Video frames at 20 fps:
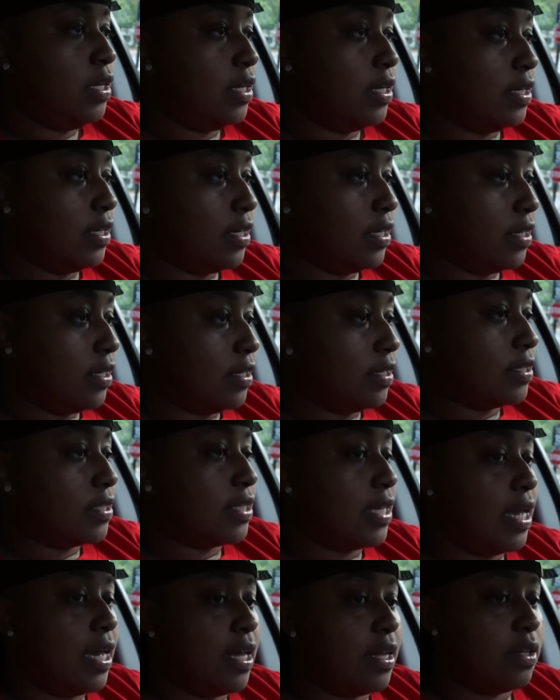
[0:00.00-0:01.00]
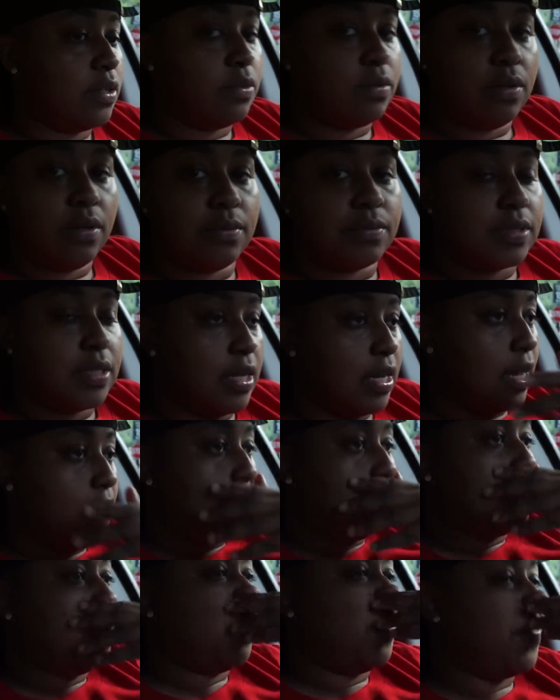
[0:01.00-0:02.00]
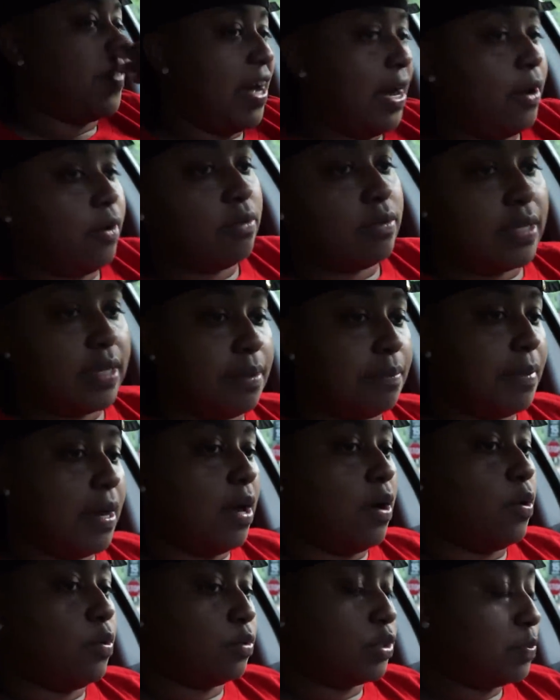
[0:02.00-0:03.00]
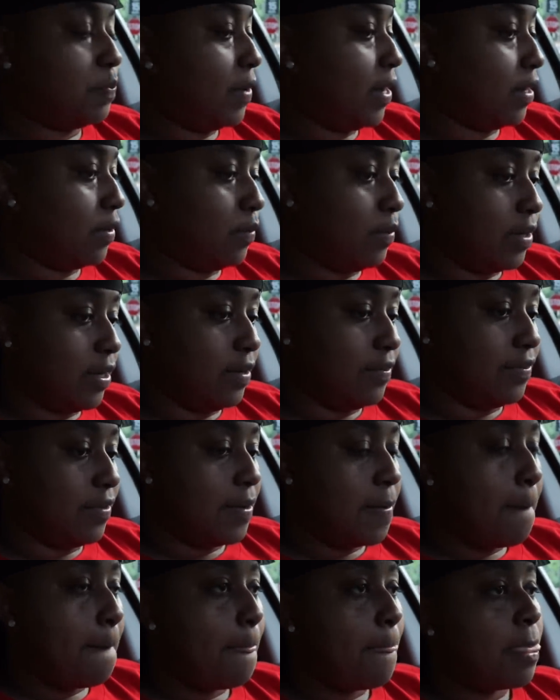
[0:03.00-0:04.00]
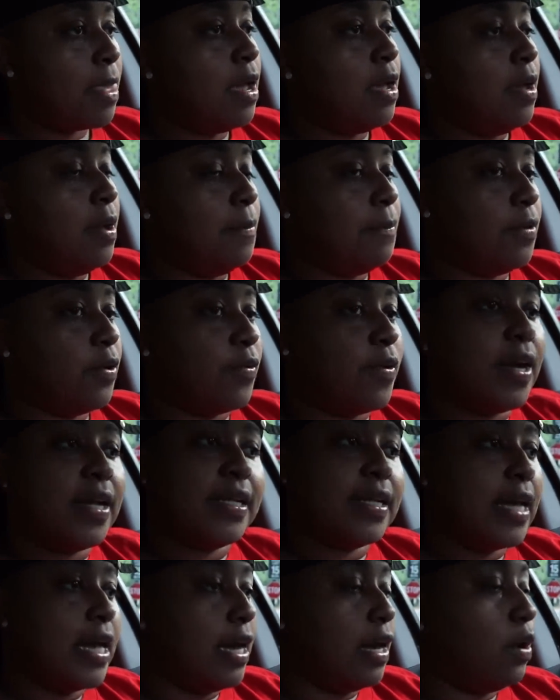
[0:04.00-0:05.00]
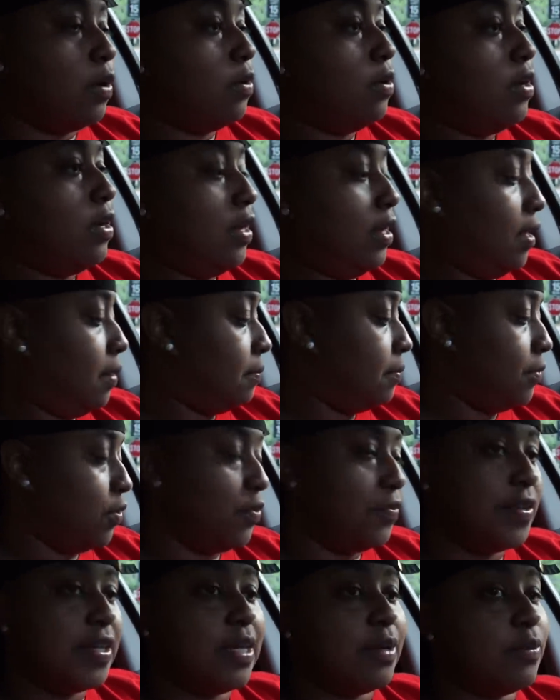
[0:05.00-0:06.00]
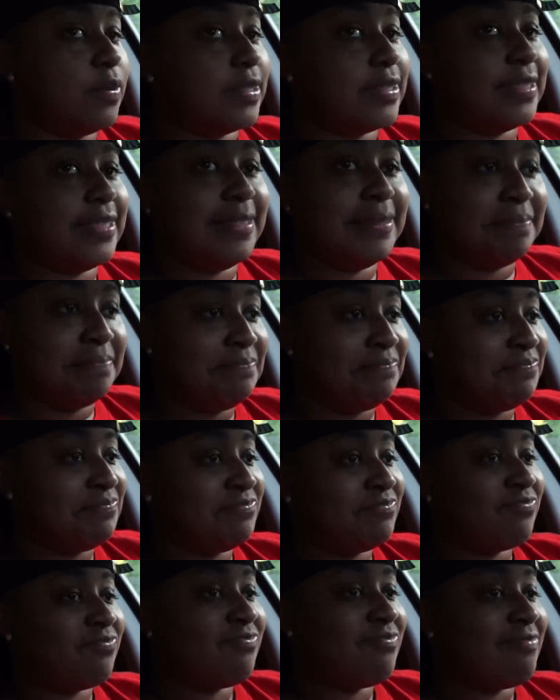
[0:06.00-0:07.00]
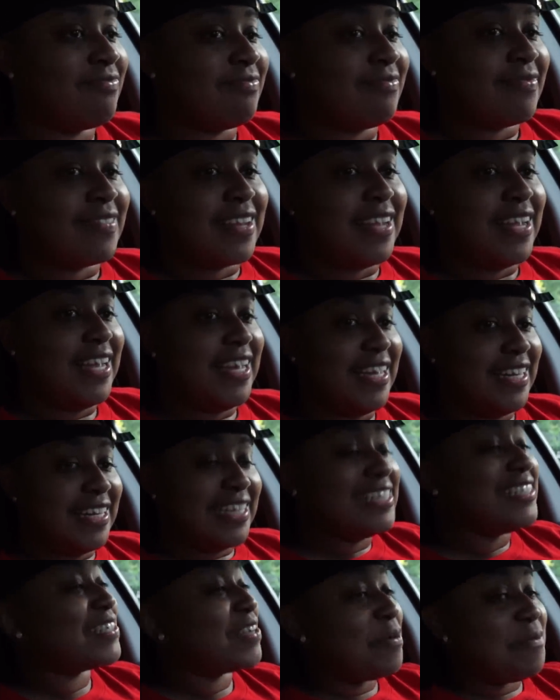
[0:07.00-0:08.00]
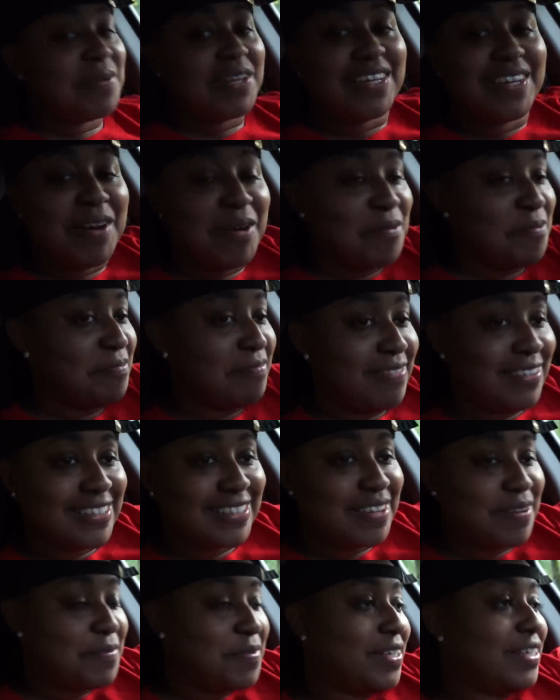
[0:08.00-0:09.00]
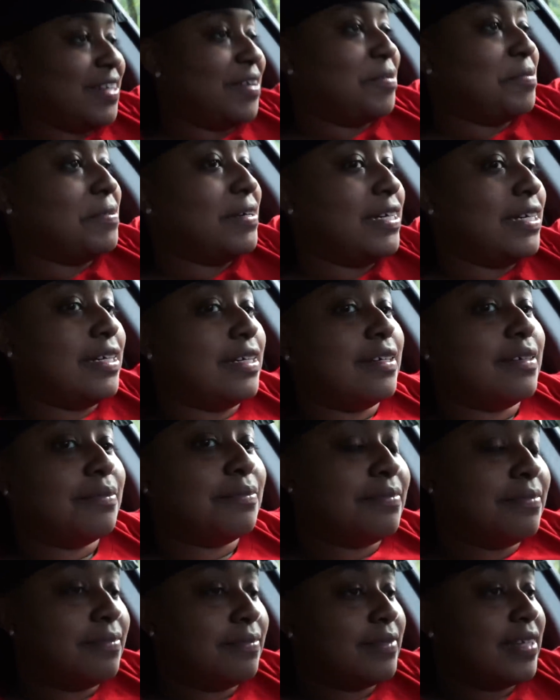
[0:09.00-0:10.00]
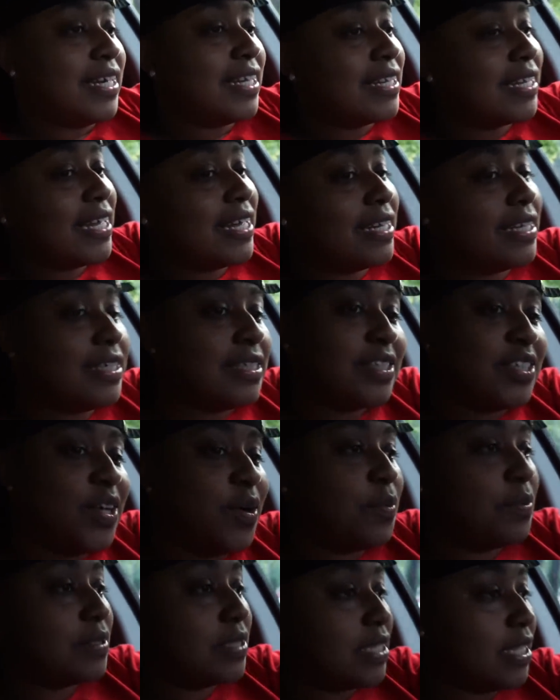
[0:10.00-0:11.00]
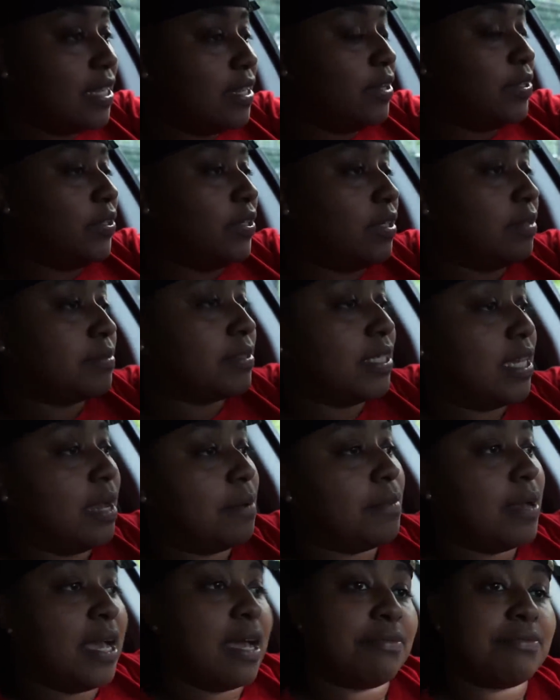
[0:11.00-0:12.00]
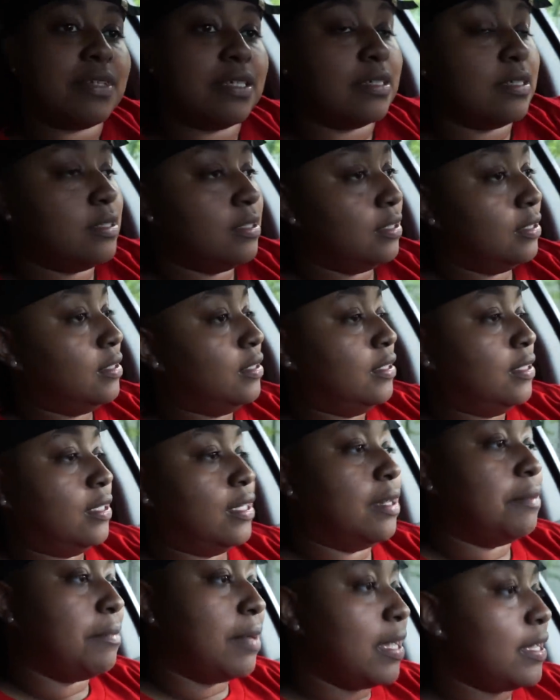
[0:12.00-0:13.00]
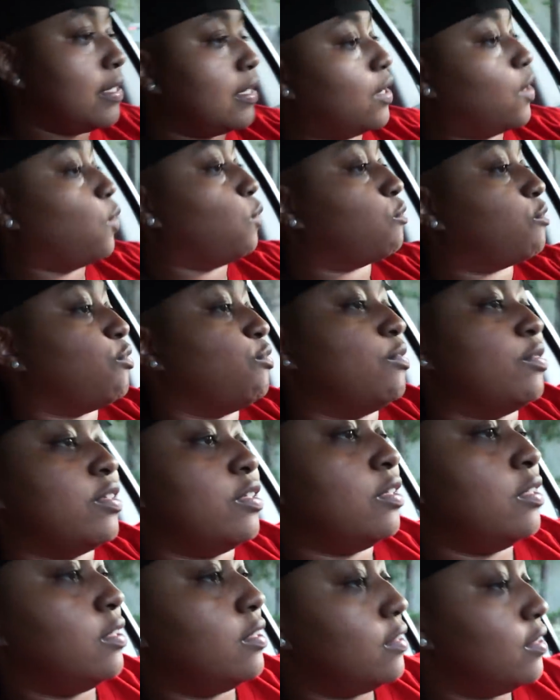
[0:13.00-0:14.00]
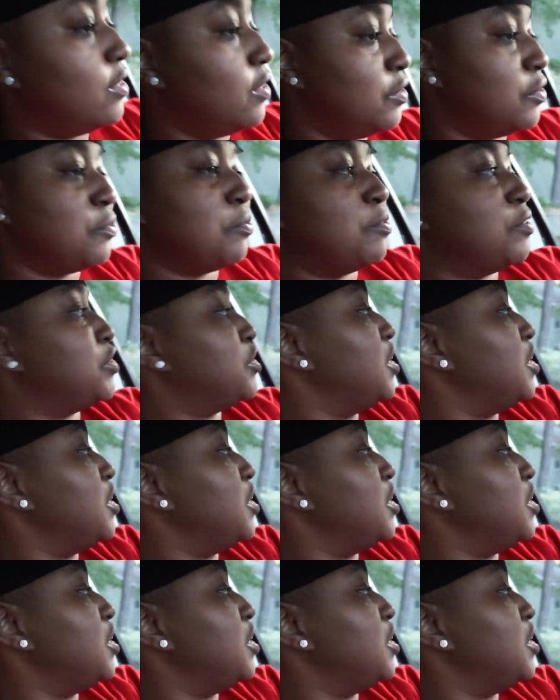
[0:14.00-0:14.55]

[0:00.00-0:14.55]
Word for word: and then decide, you know what I'm saying, I move out and get my own spot or whatever. But right now, I'm moving in with them. And it's gonna be dope. It's gonna be dope. Um Atlanta is dope as hell, you know what I'm saying? I'm gonna have to I'm gonna have to go through the, the through the